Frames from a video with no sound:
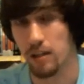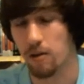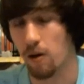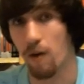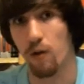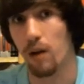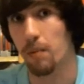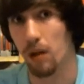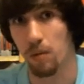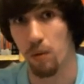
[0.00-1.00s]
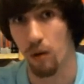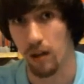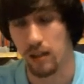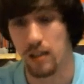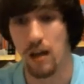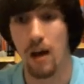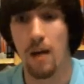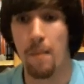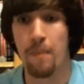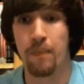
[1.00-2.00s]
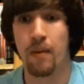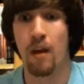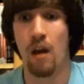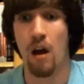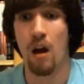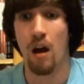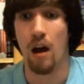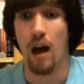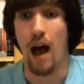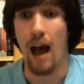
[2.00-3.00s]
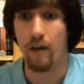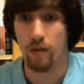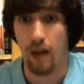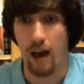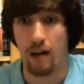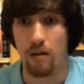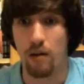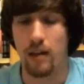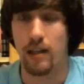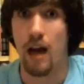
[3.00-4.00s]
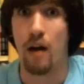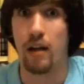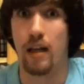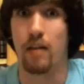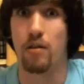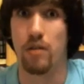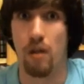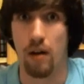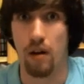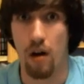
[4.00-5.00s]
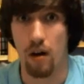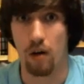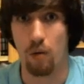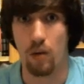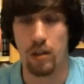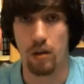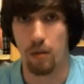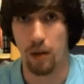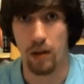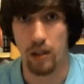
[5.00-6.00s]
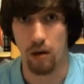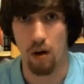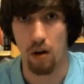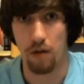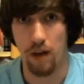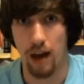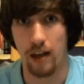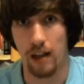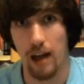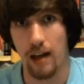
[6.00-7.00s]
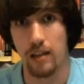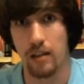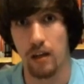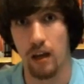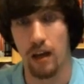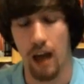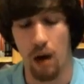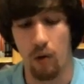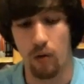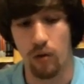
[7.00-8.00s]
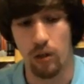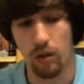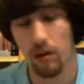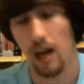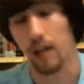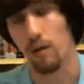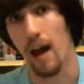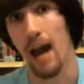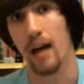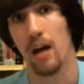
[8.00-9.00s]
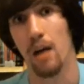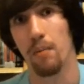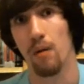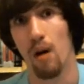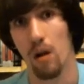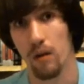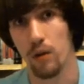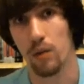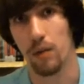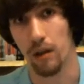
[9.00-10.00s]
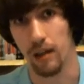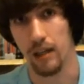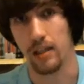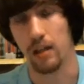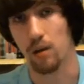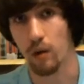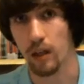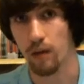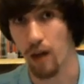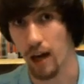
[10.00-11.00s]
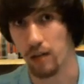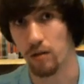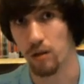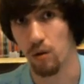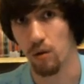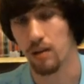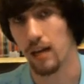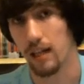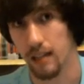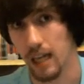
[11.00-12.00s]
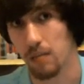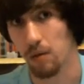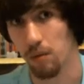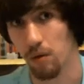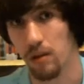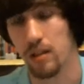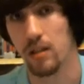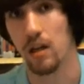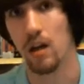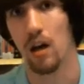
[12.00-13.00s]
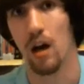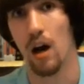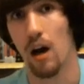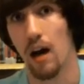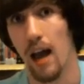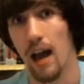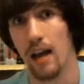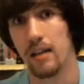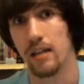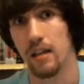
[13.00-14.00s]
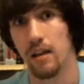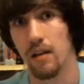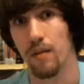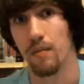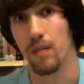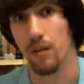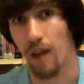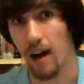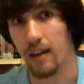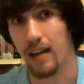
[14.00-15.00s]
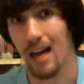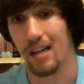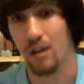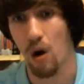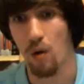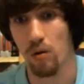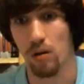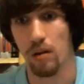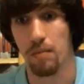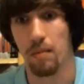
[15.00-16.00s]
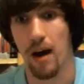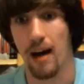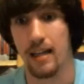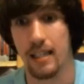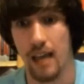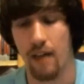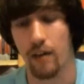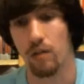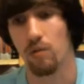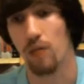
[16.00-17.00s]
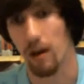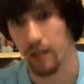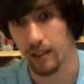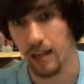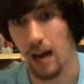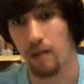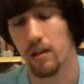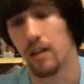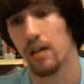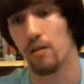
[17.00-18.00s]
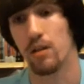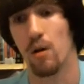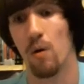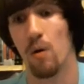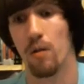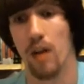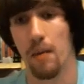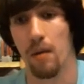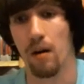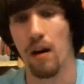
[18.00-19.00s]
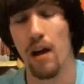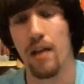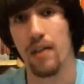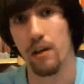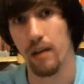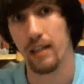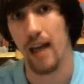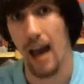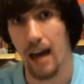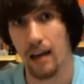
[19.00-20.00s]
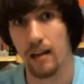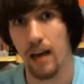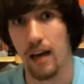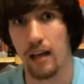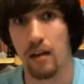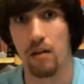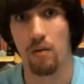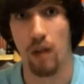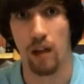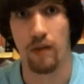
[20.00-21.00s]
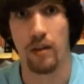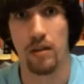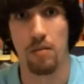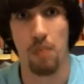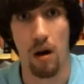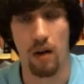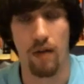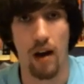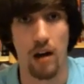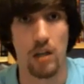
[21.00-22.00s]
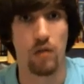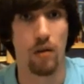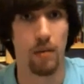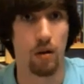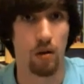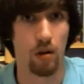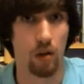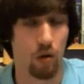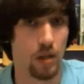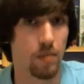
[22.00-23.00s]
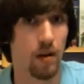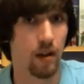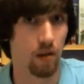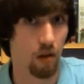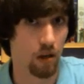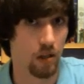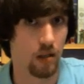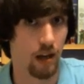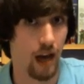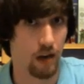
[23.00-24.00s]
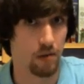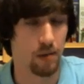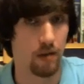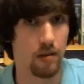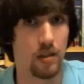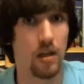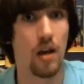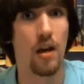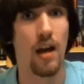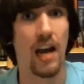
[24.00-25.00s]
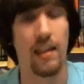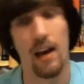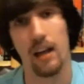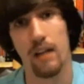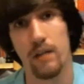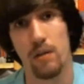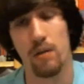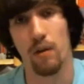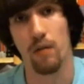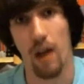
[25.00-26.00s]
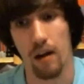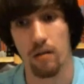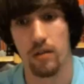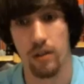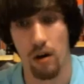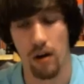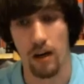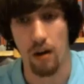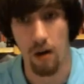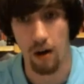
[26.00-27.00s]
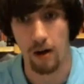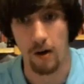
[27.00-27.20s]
Those aren't free build points. After that, you get to calculate your starting honor once your abilities are all finalized. Now, to do that, you add up all of your abilities, including the fractional scores, as decimal points, and divide that total by 7, rounded down to the nearest whole number. Then you get to add in any relevant modifiers from your Charisma and Looks attributes, and that gives you your final starting honor.